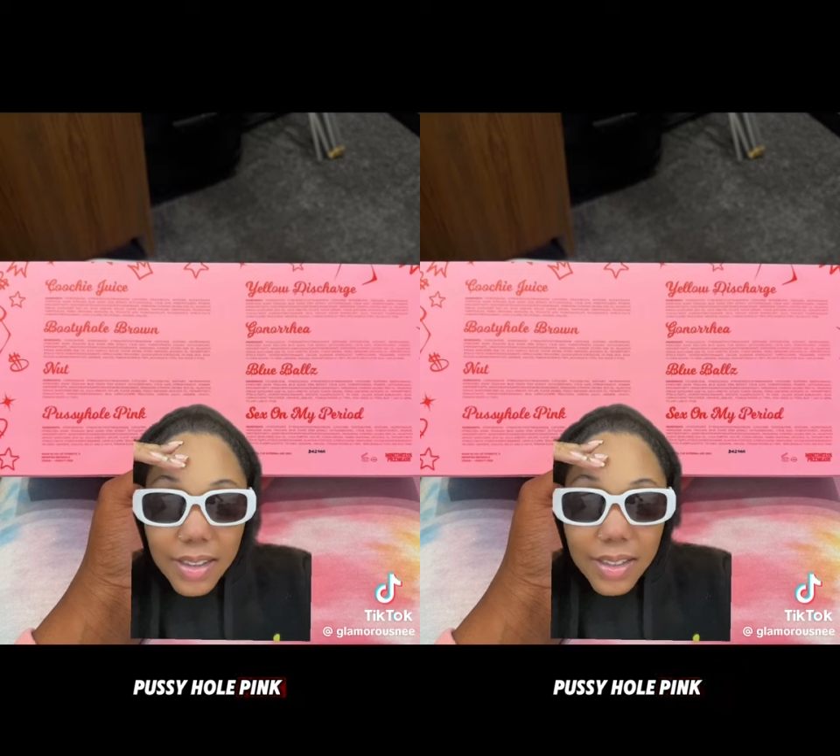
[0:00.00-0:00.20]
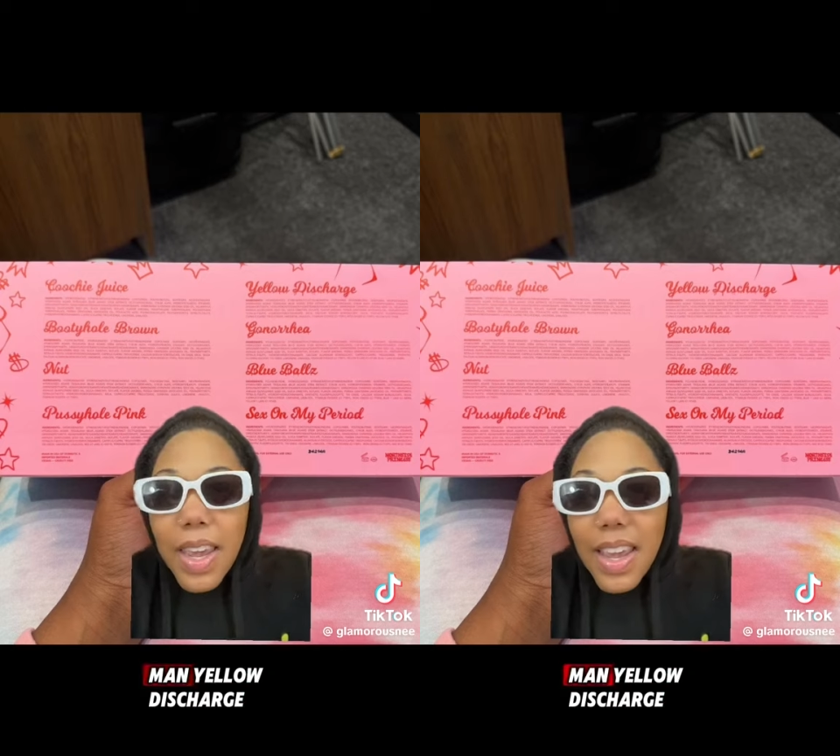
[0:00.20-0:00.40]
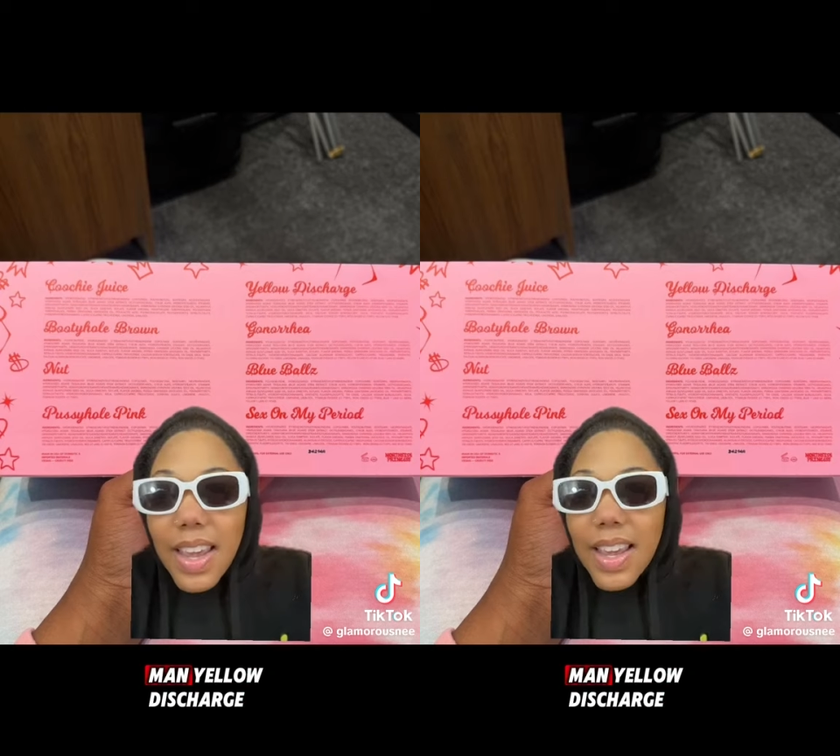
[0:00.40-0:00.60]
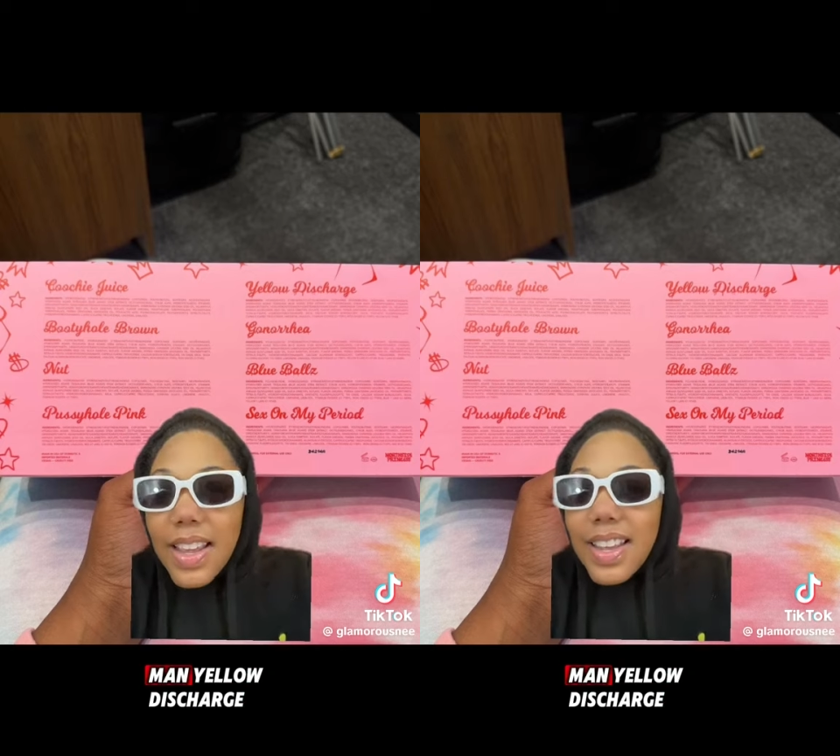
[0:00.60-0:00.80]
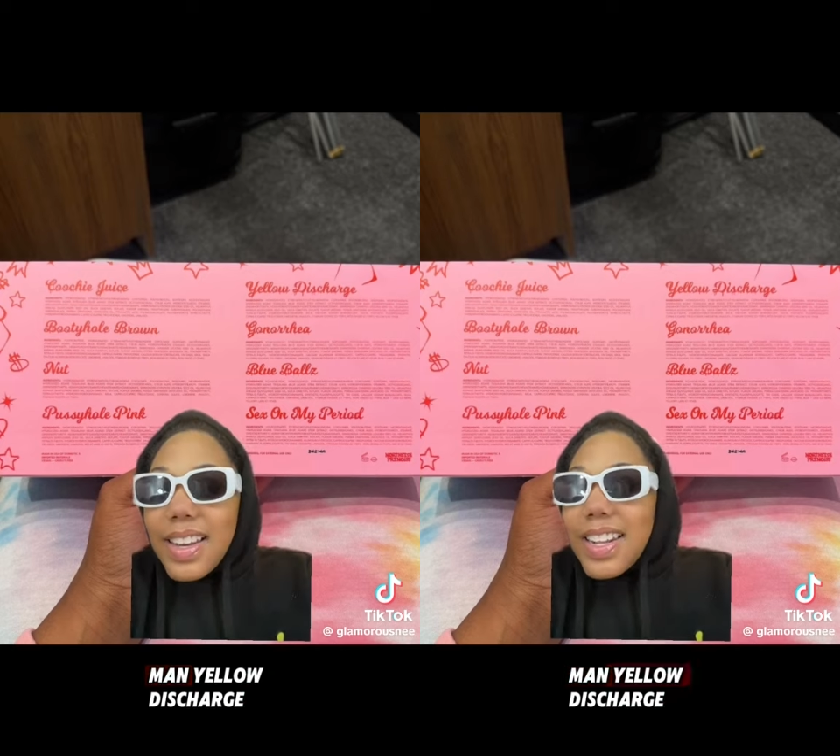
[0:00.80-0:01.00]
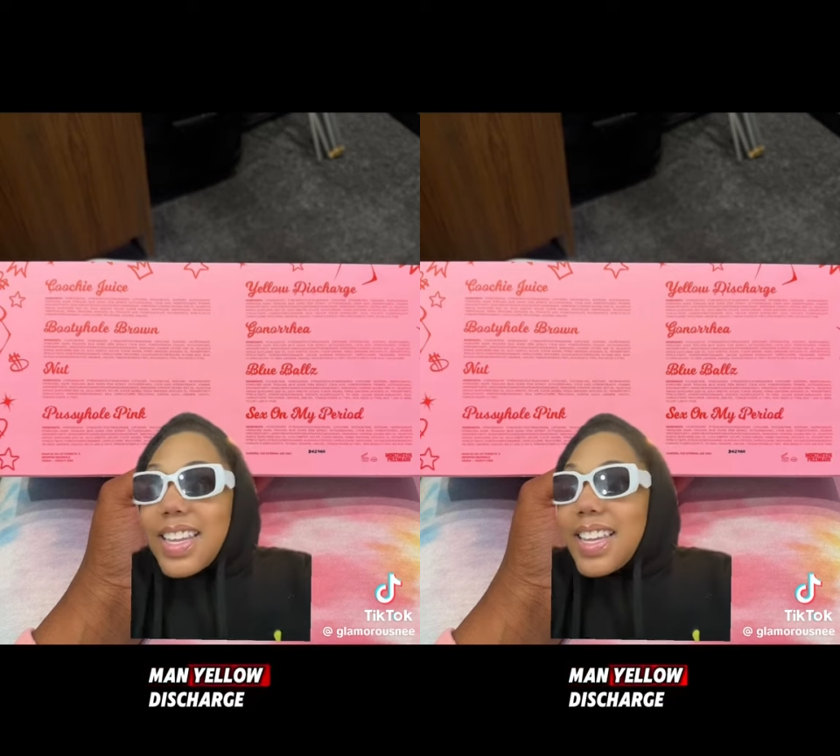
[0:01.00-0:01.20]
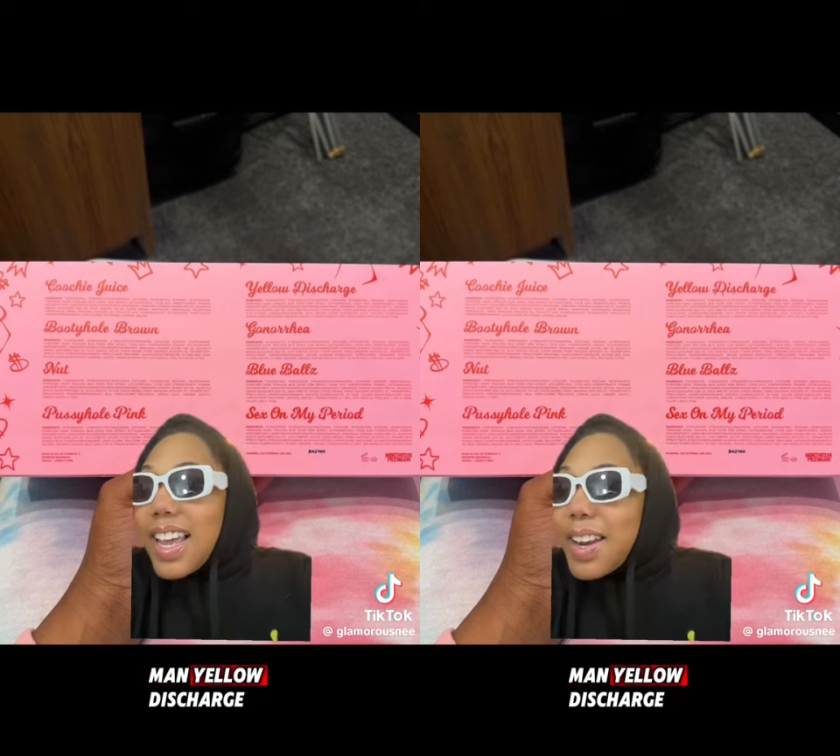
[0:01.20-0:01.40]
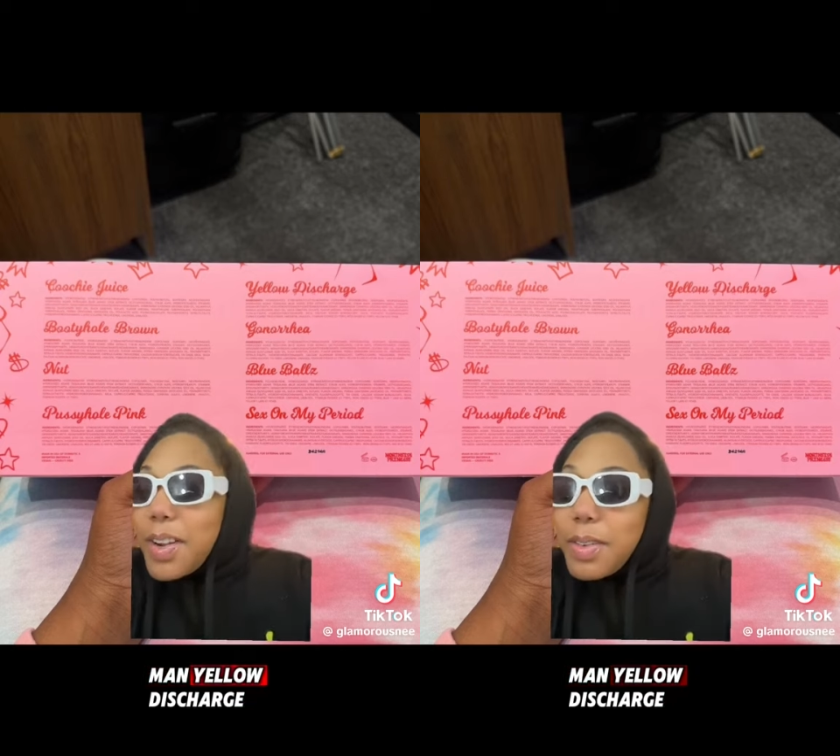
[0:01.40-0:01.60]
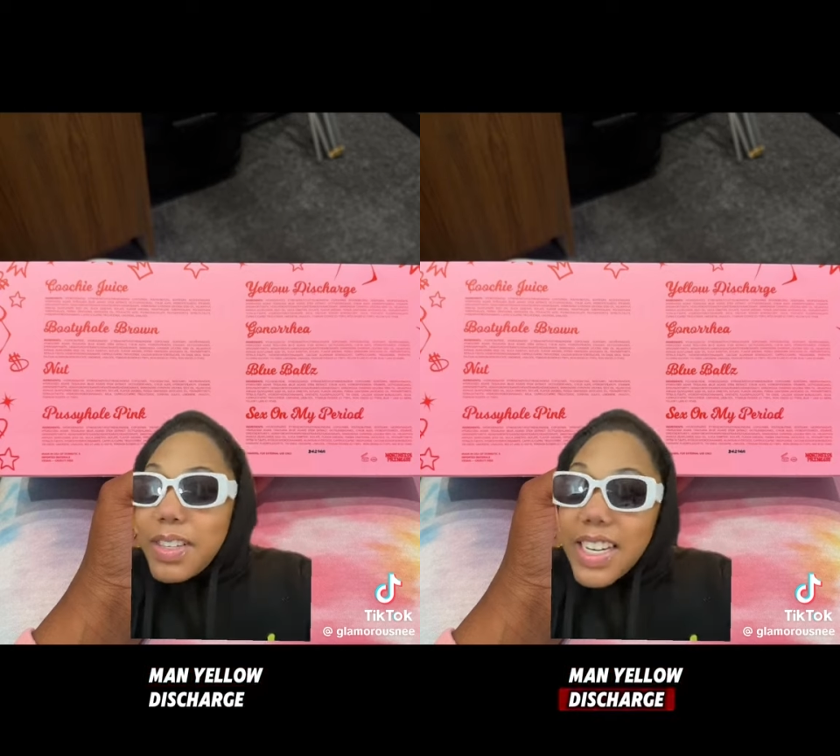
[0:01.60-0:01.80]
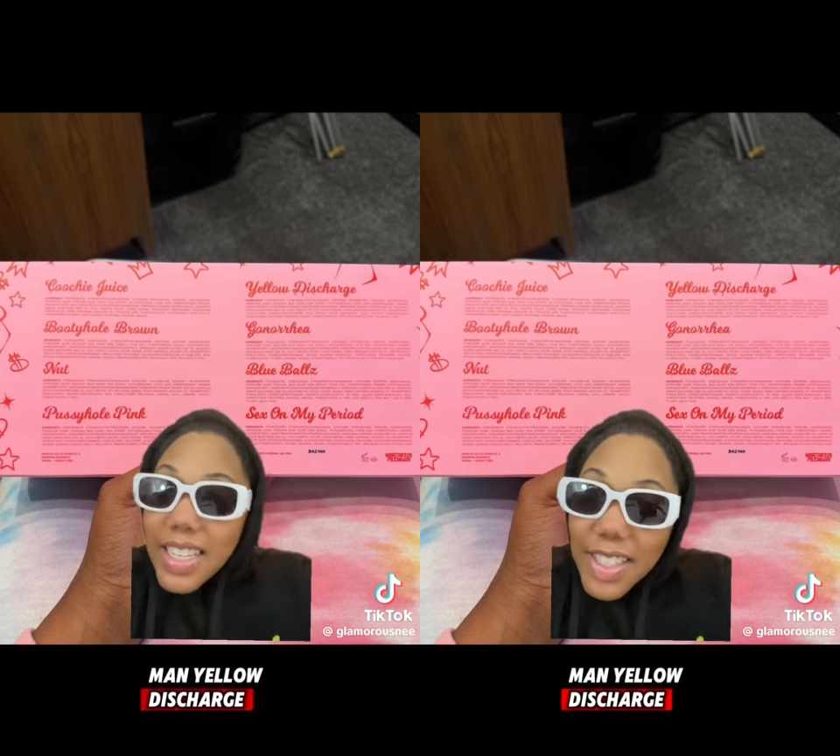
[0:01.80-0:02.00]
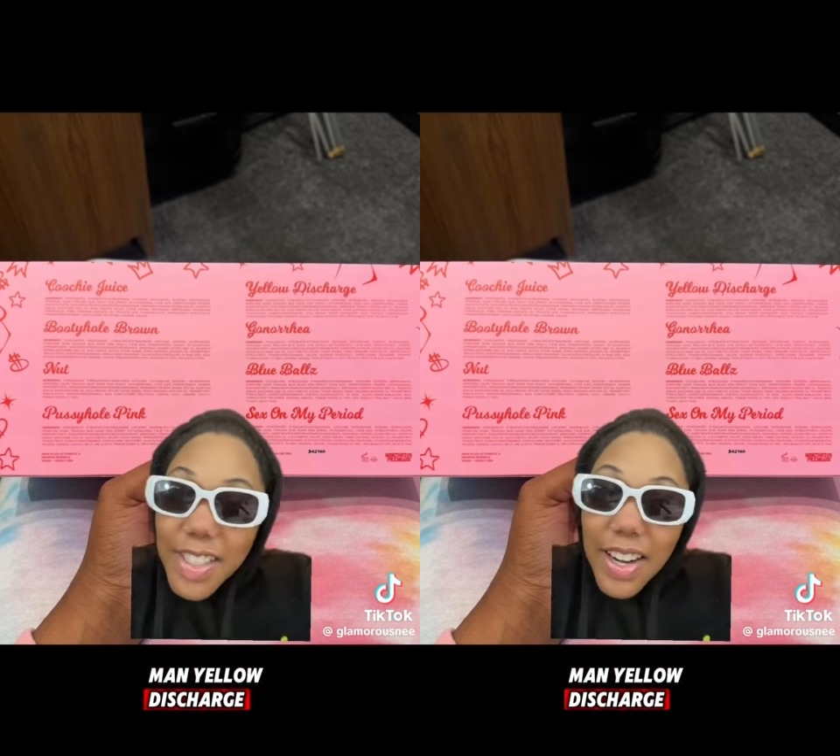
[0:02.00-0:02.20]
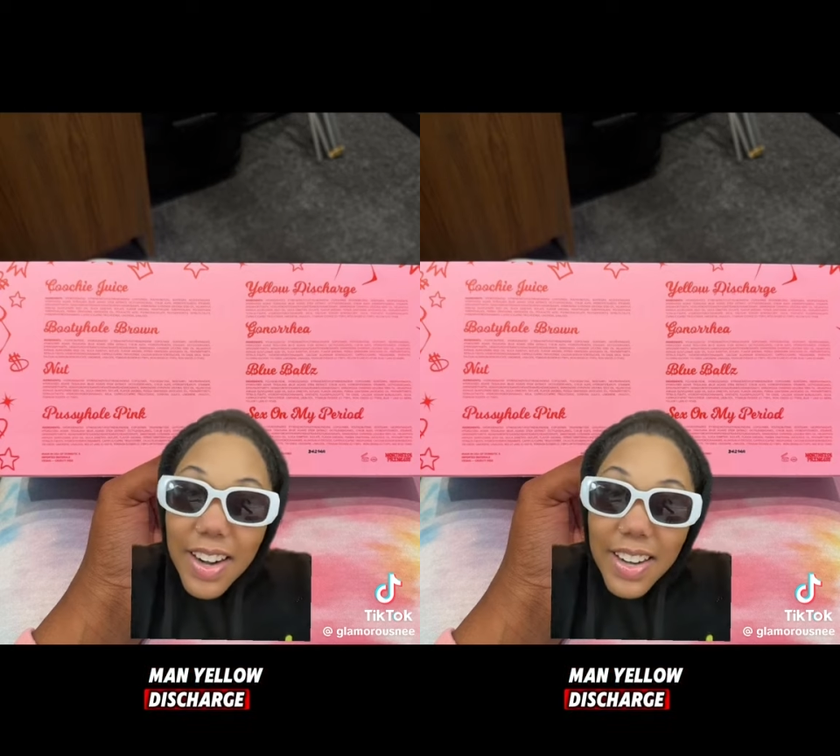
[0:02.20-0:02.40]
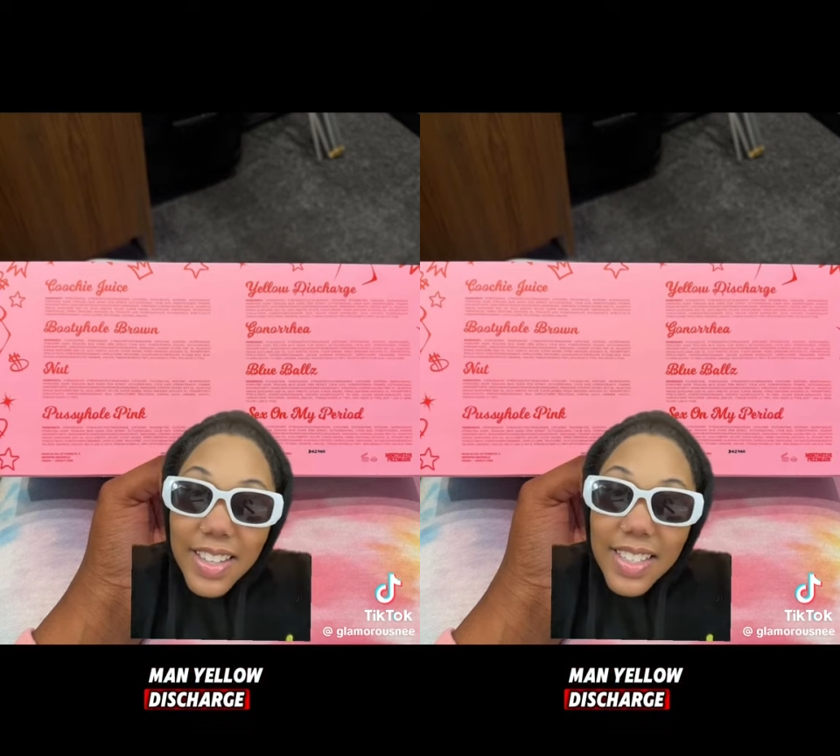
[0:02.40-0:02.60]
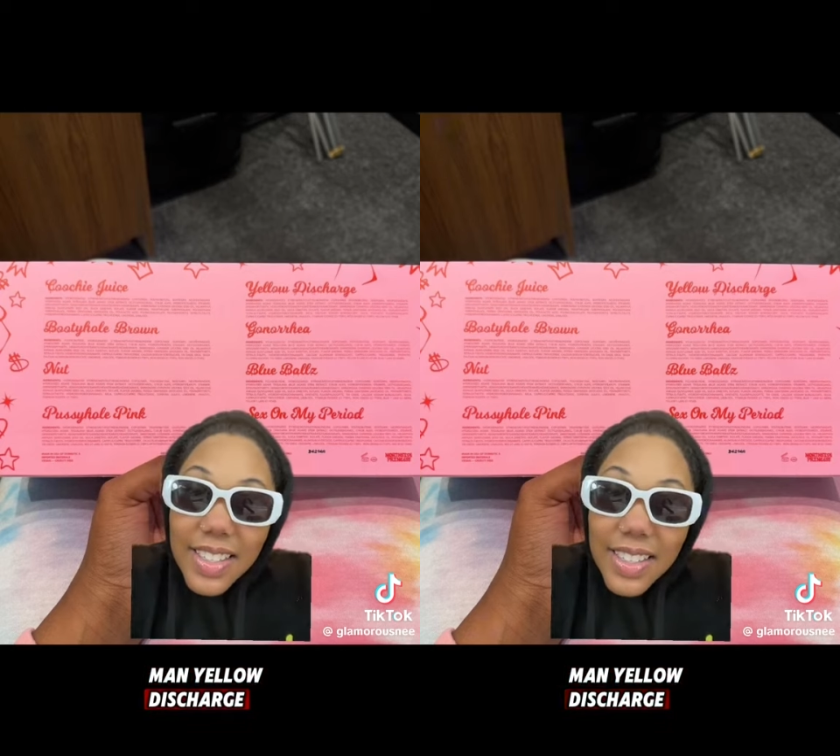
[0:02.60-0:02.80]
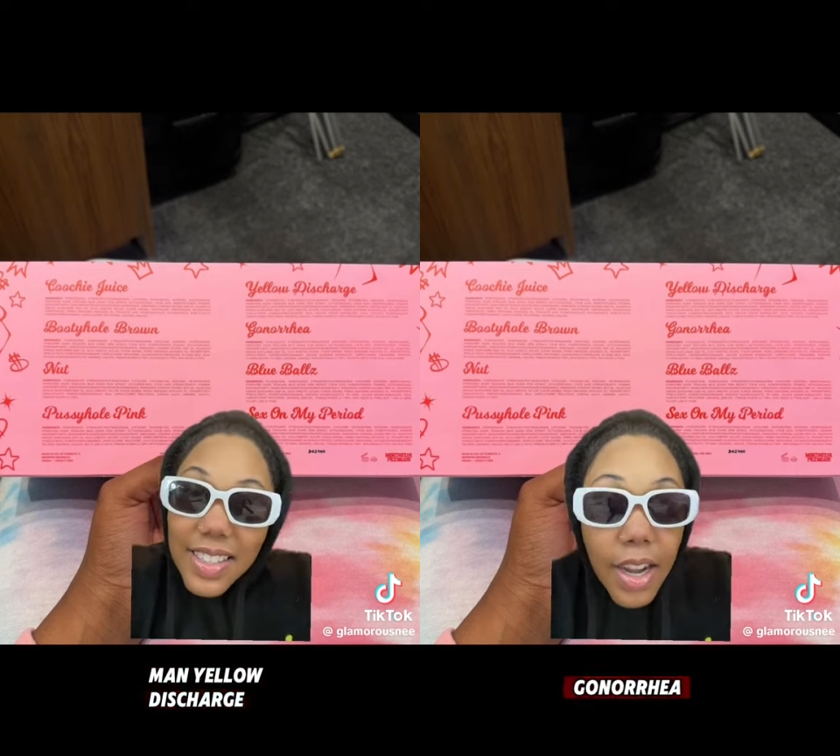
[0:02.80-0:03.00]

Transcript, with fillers: and Yellow Discharge,